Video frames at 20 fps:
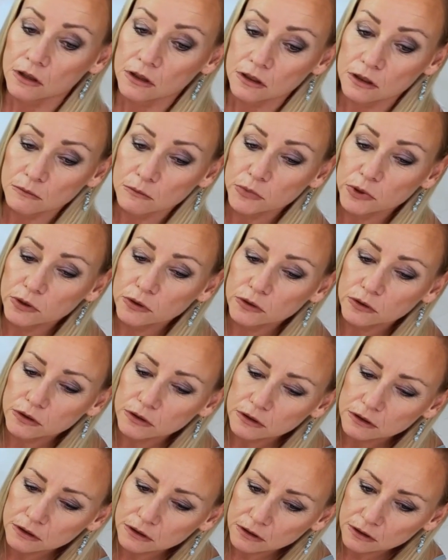The
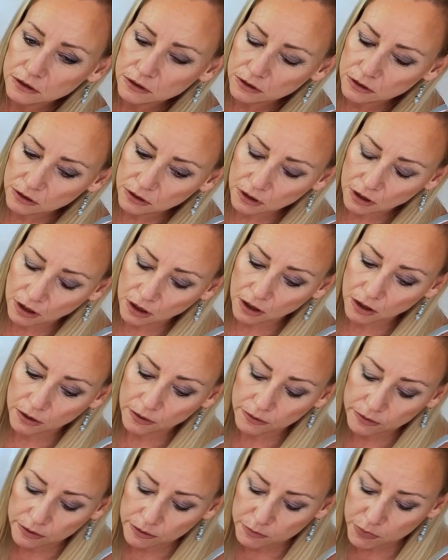Moon.
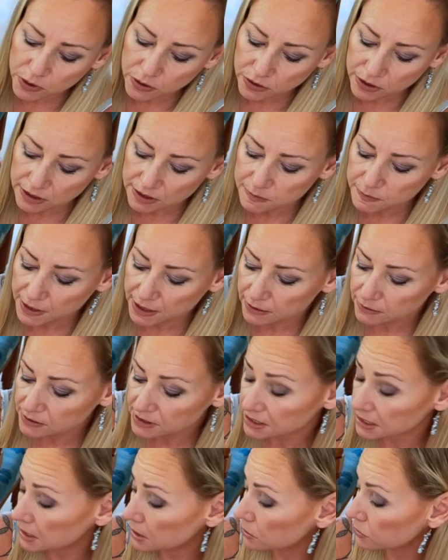The Moon is about
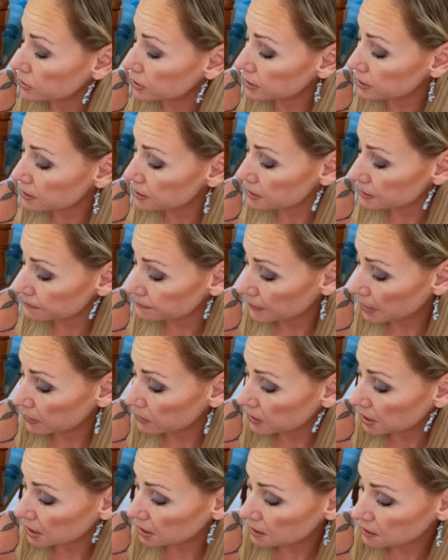secrets and
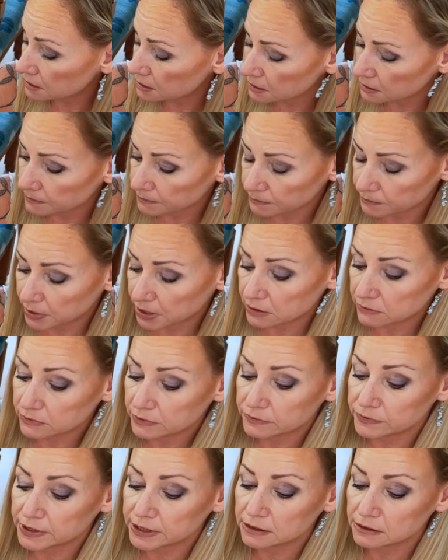things being
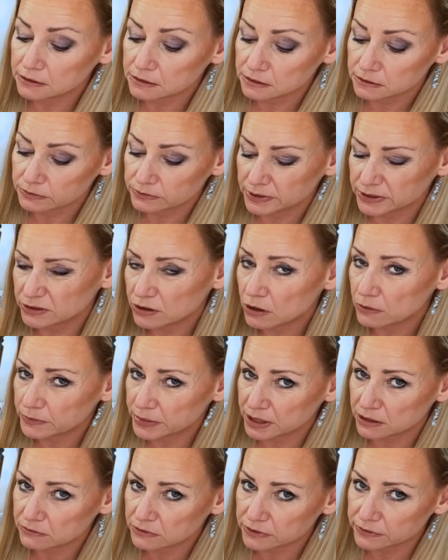revealed. Well, not
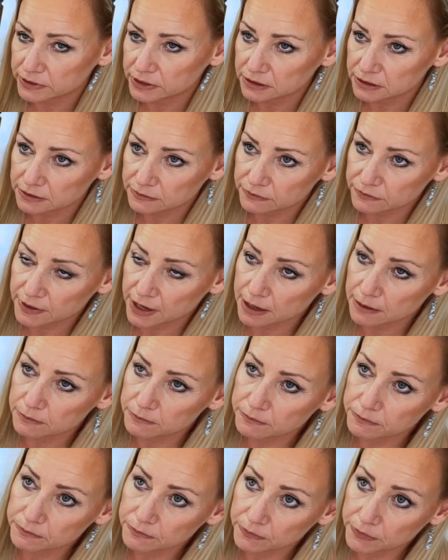being revealed, in fact.
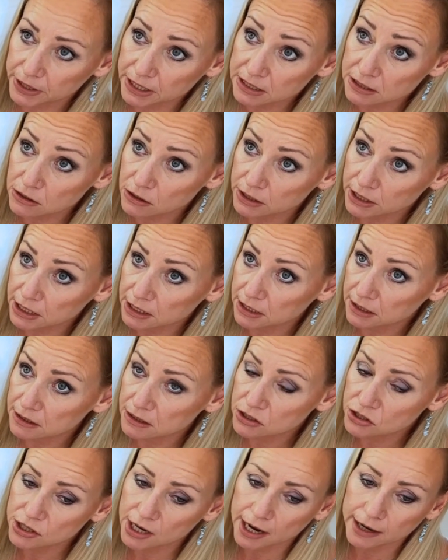Things lurking in the
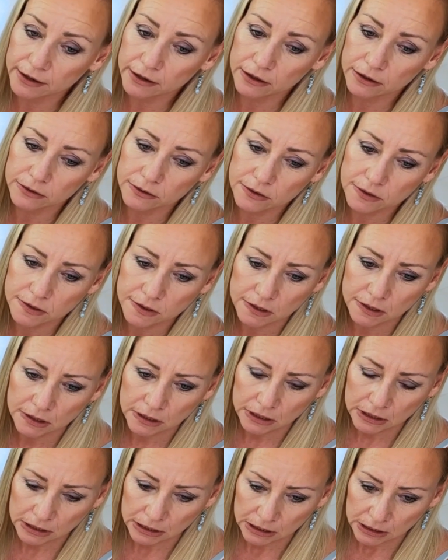shadows.
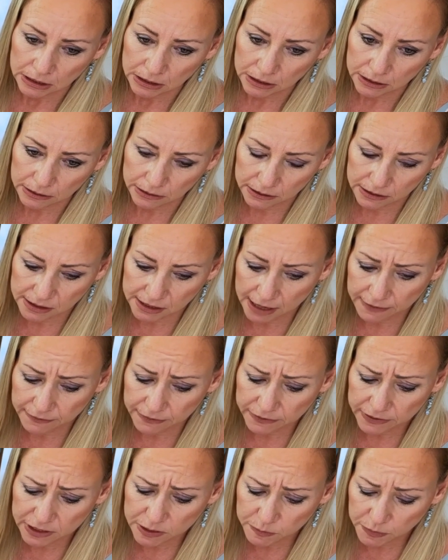Seven
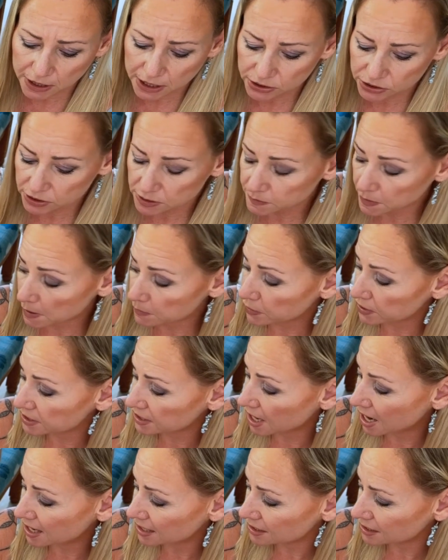of Inspiration is about
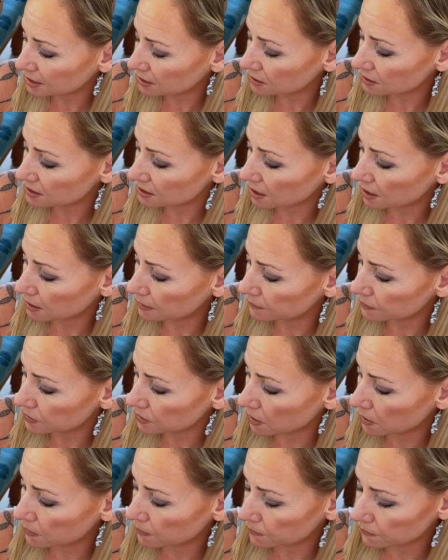protecting yourself.
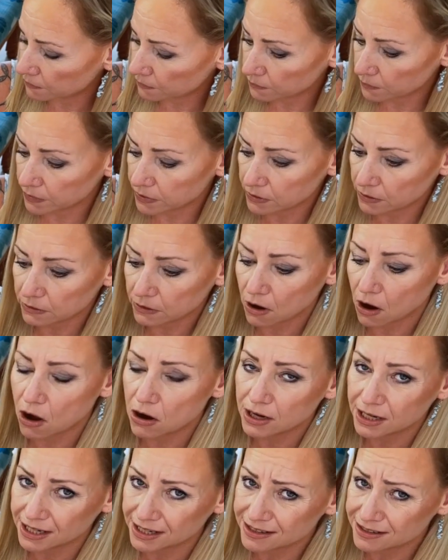So with
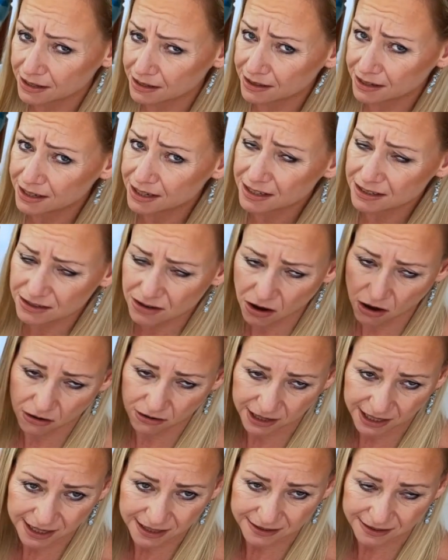colleagues, I think it's
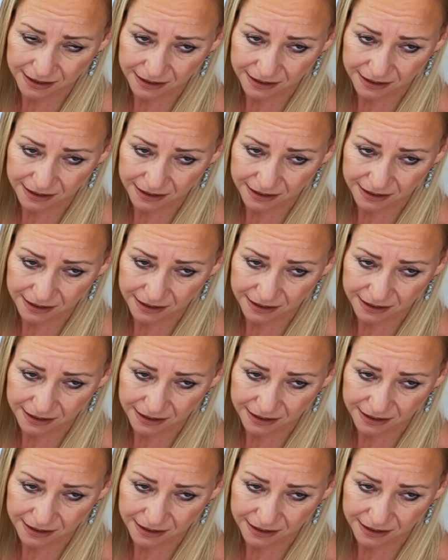colleagues.